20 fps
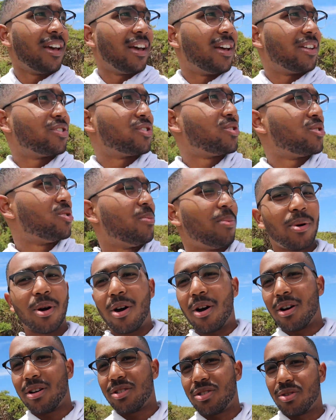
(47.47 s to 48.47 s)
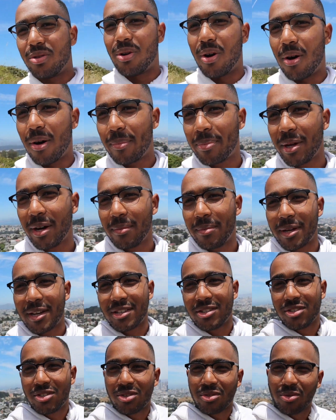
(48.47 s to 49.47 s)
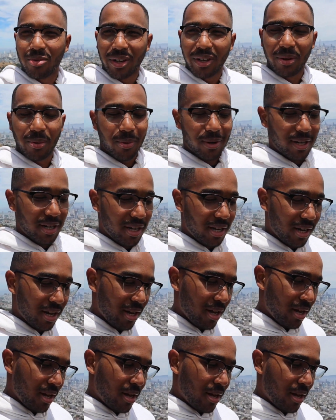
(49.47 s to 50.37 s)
it's super hard to go up there because it's really windy.